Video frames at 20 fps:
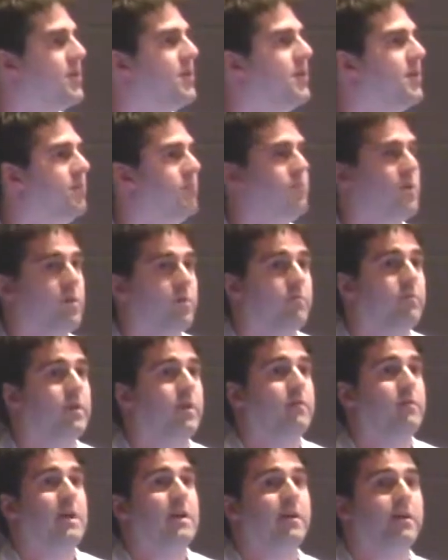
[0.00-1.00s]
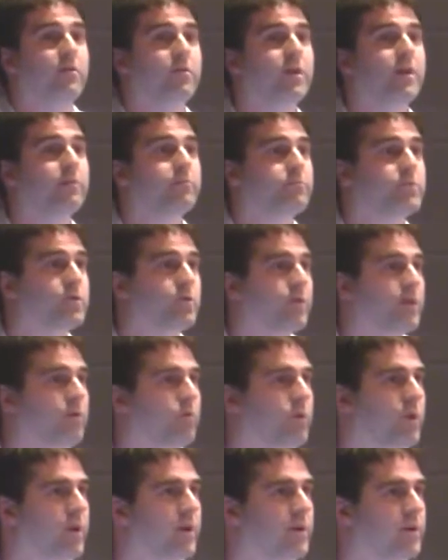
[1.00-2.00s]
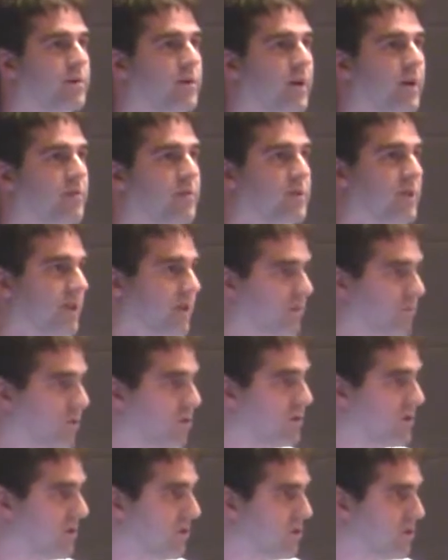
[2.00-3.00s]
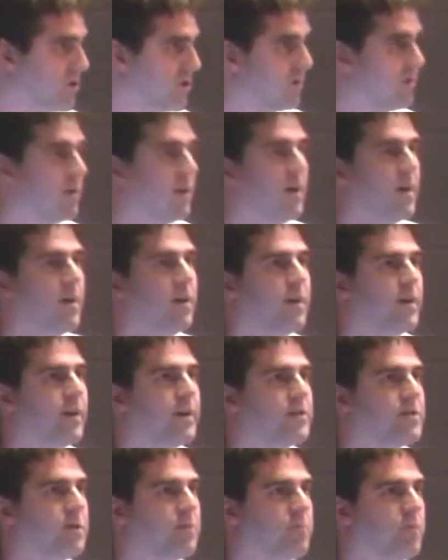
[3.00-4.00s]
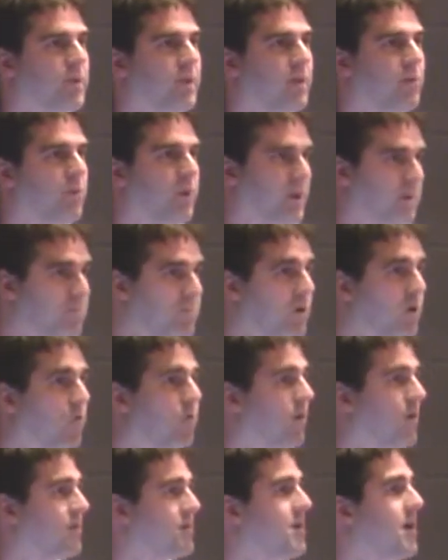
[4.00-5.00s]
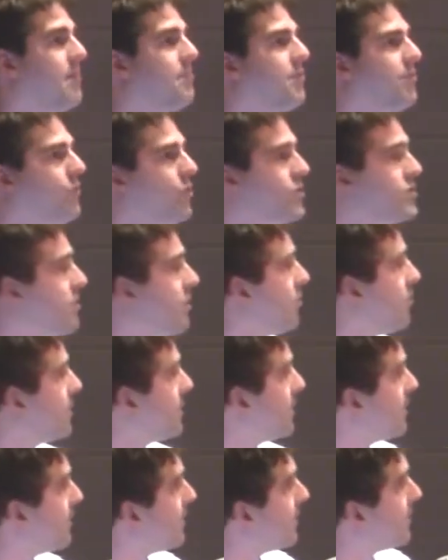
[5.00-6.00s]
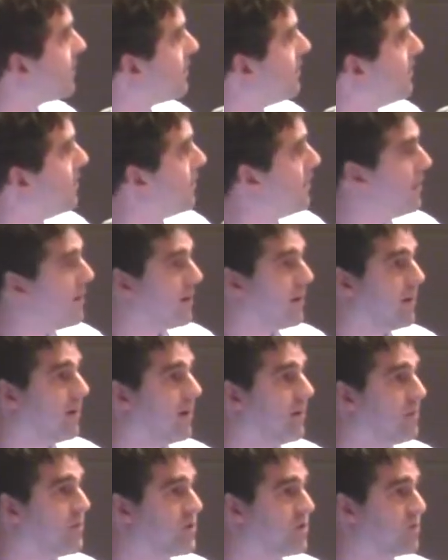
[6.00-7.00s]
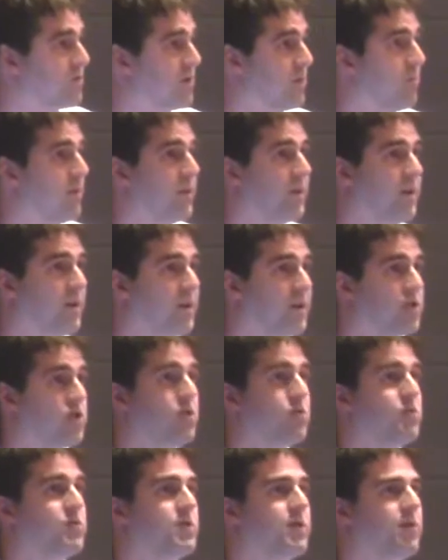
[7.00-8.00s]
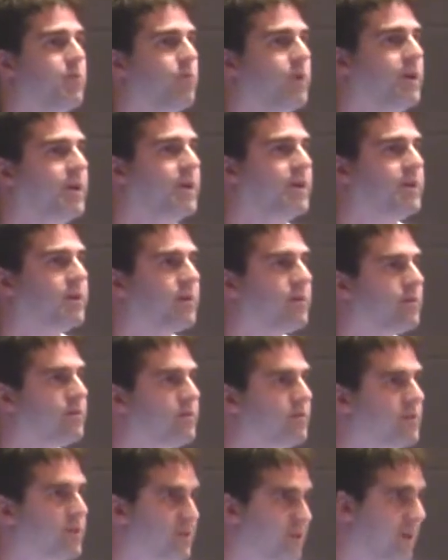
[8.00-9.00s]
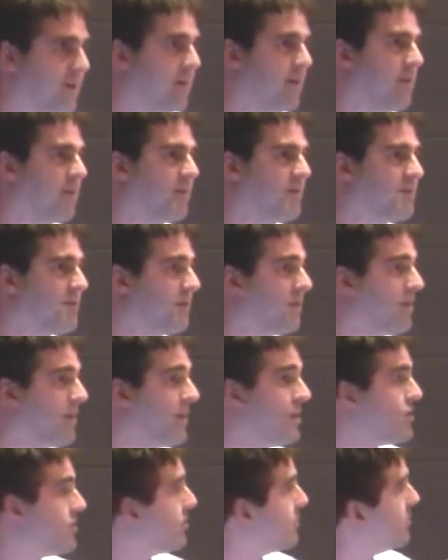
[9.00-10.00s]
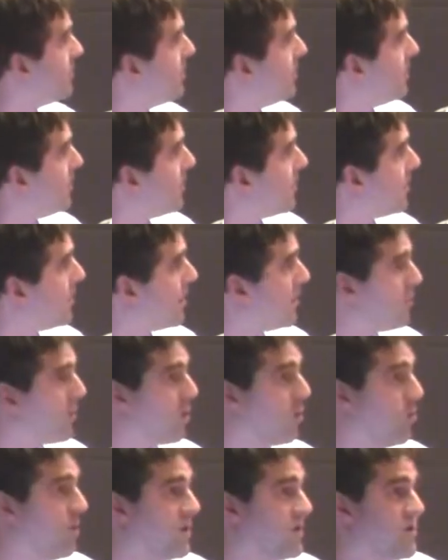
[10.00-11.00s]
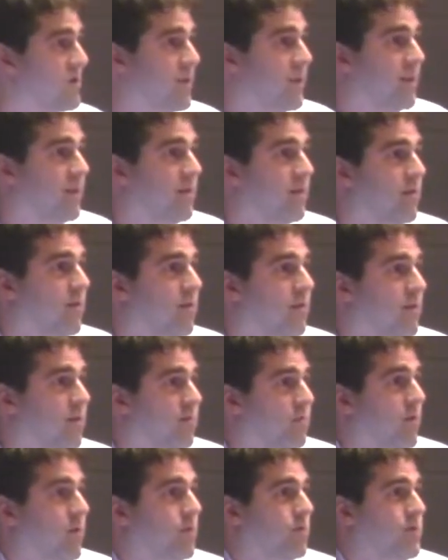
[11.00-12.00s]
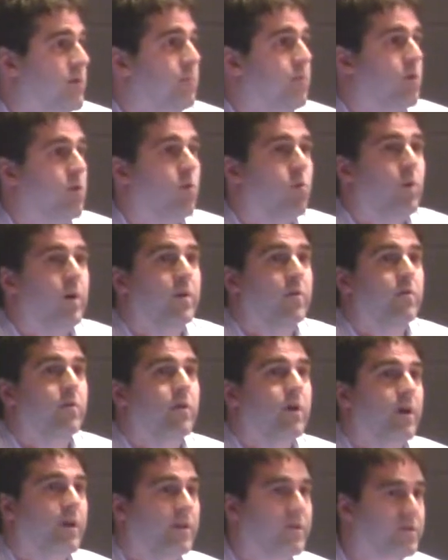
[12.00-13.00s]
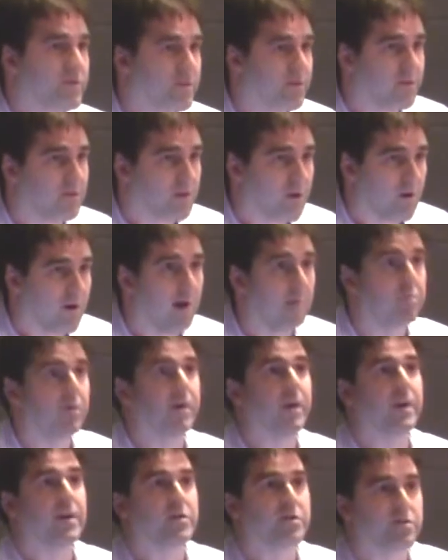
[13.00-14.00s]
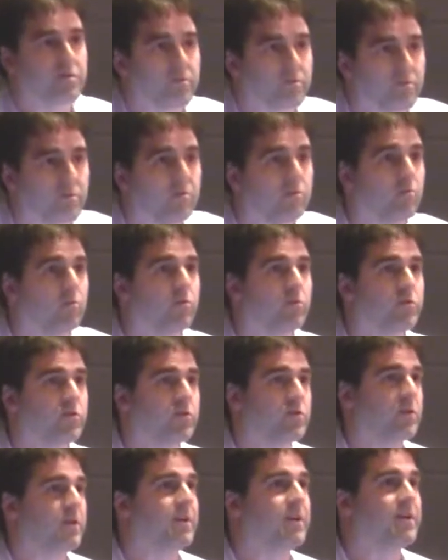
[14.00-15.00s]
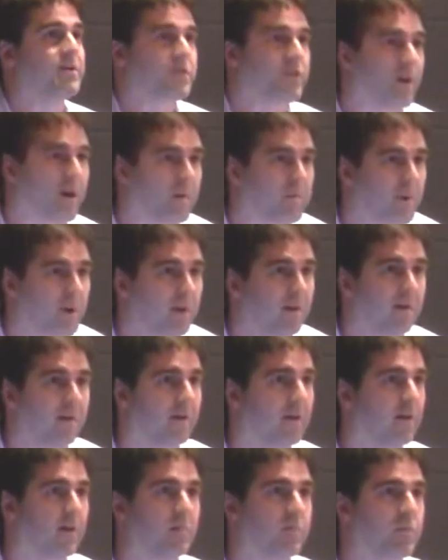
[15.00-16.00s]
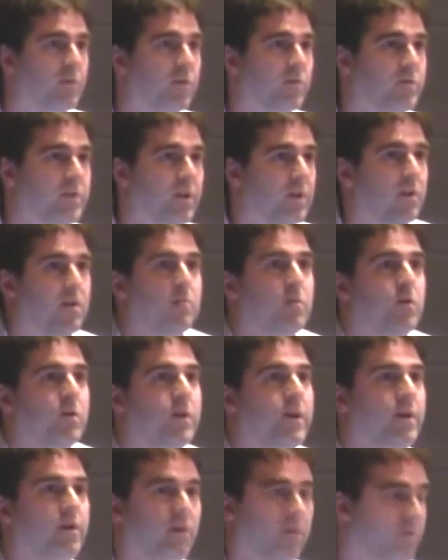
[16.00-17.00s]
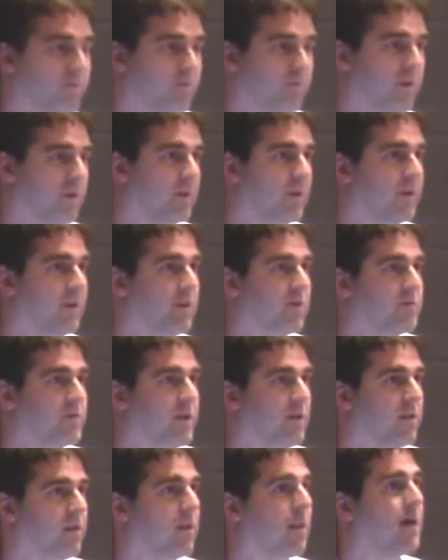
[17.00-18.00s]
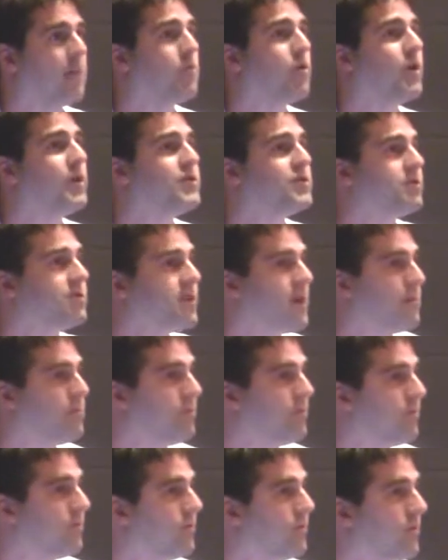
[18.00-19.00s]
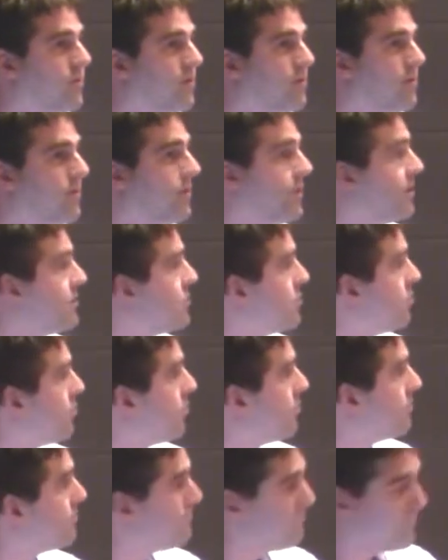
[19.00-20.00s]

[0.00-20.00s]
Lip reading: the internet so that we can have a scalable solution, and it's something that we can build on top of what's already there. And so some of the issues that we need to take in consideration are ones that are typical, whether or not it's our application or just a desktop telecollaboration type of tool.